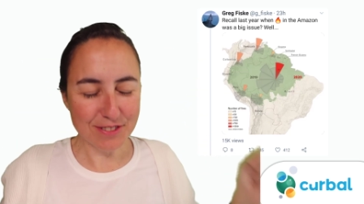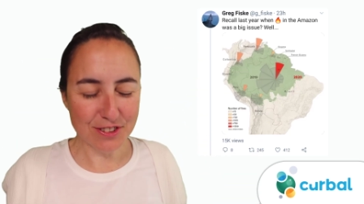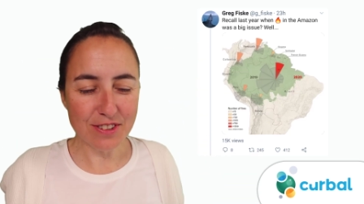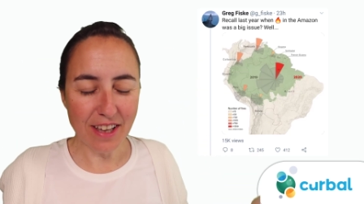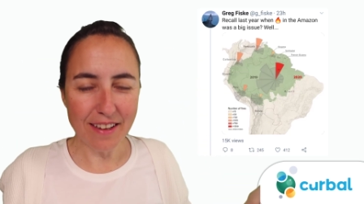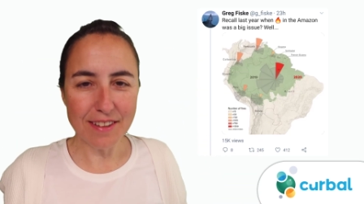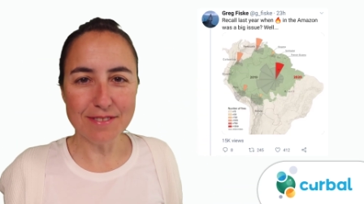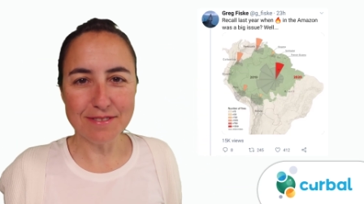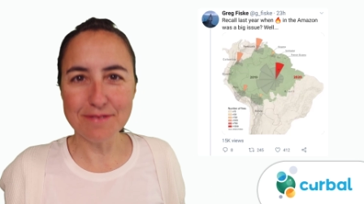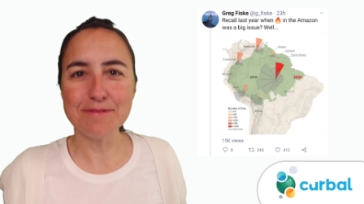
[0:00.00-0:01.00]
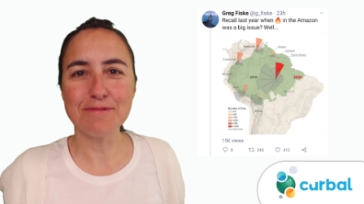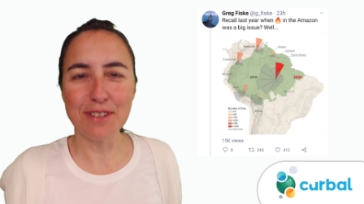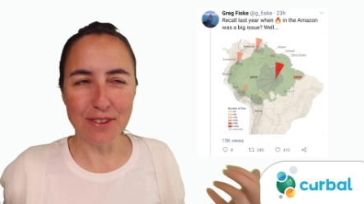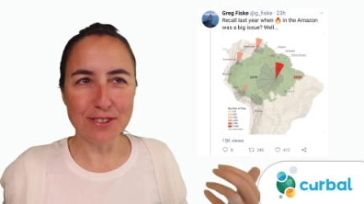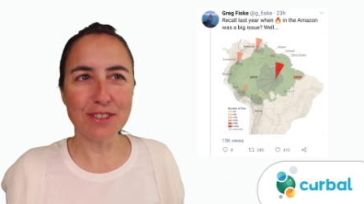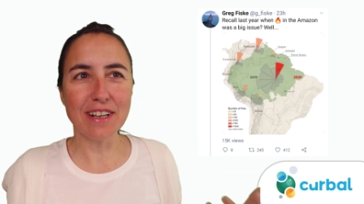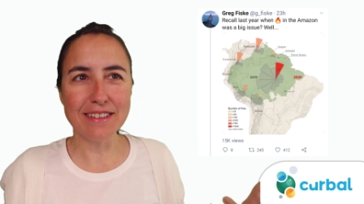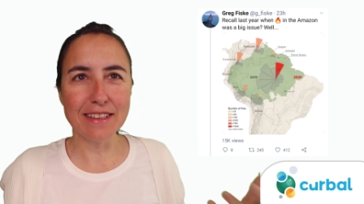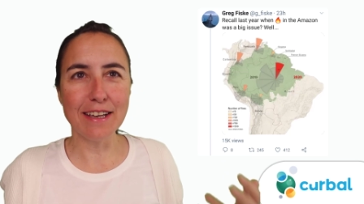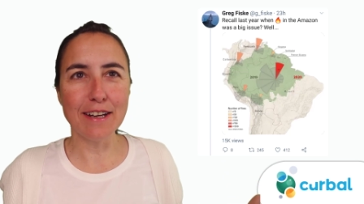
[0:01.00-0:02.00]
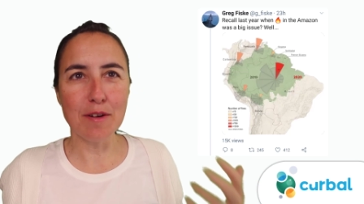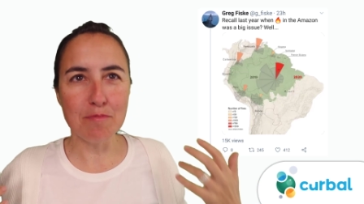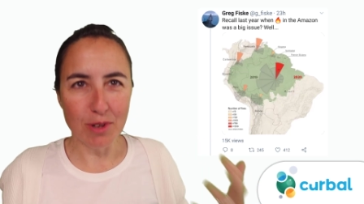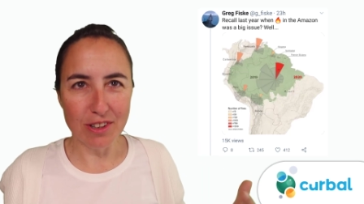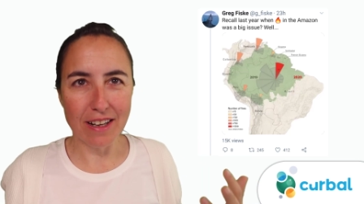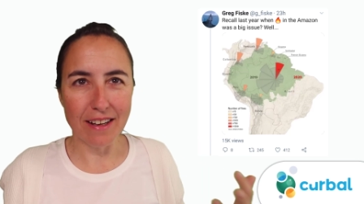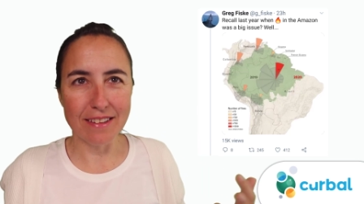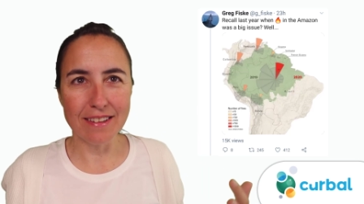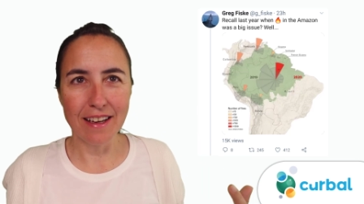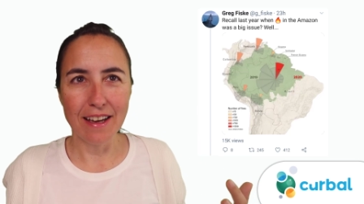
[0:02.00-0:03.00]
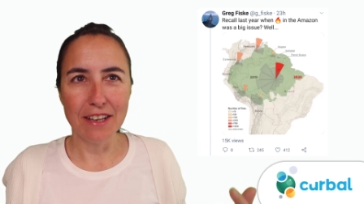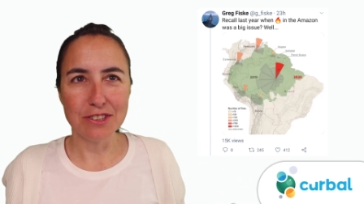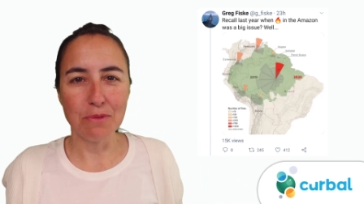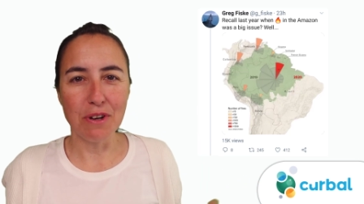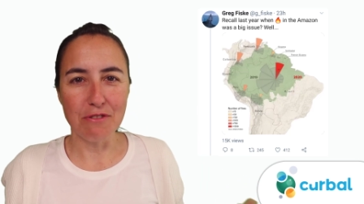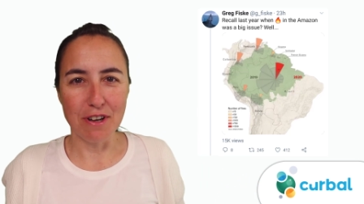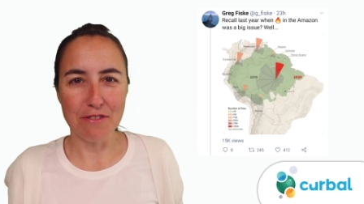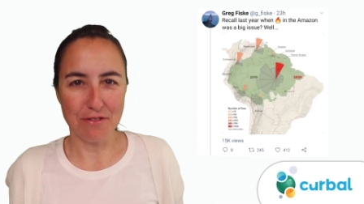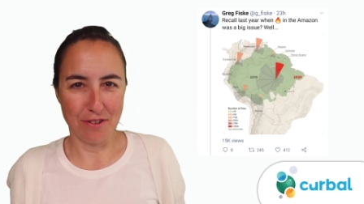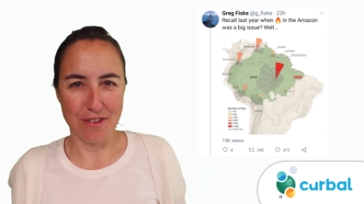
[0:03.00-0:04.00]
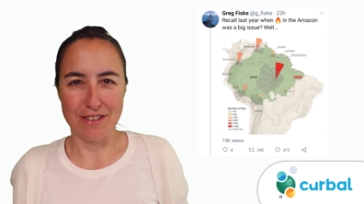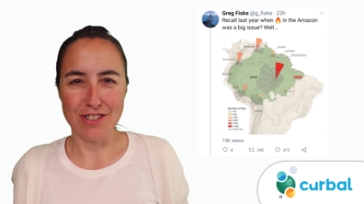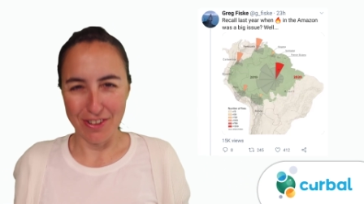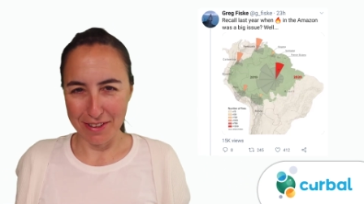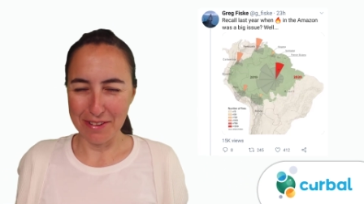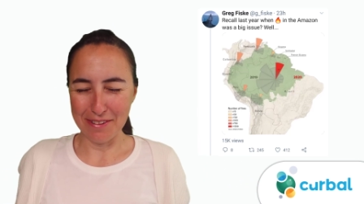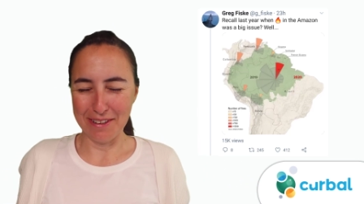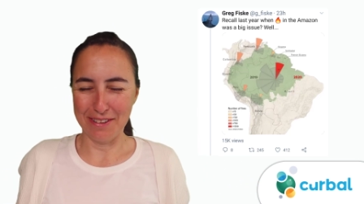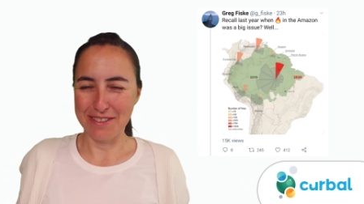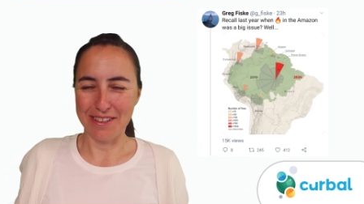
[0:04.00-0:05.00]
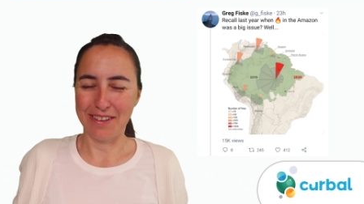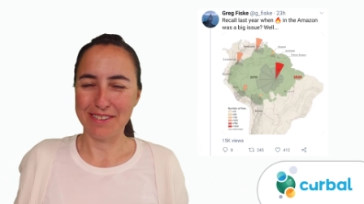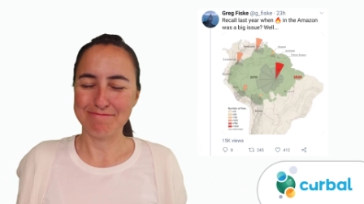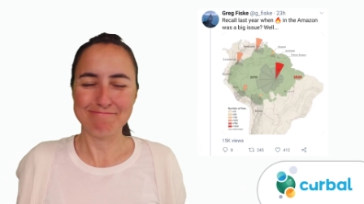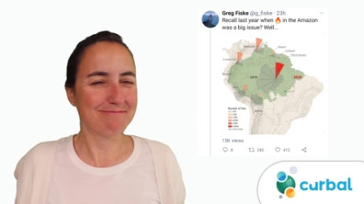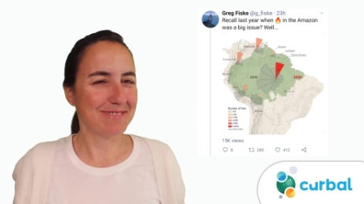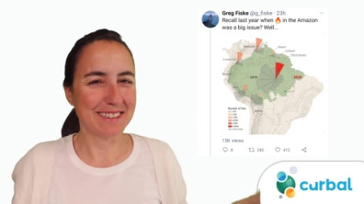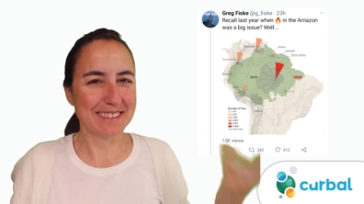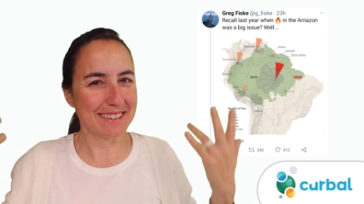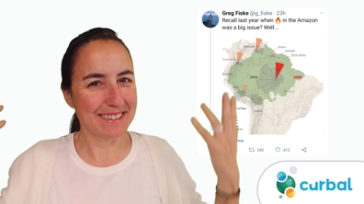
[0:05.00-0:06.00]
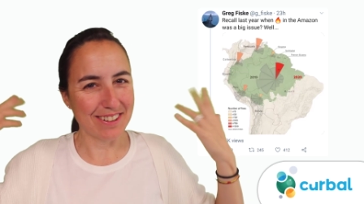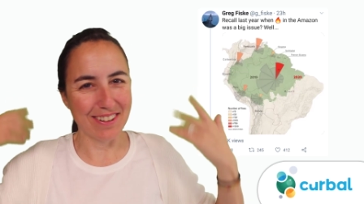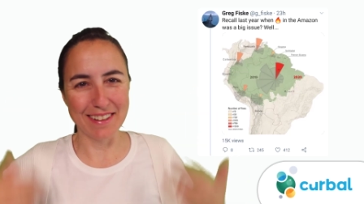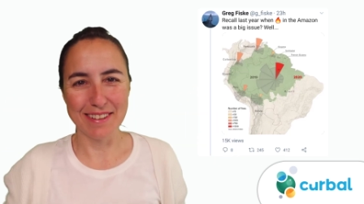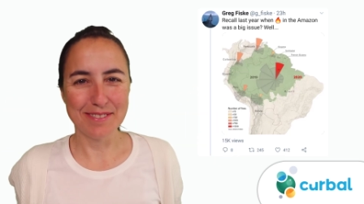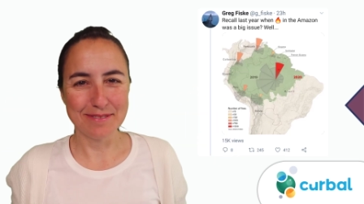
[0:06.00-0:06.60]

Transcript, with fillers: Today, we're going to clean the data and model it so we're ready for the Charticulator chart. Let's get started.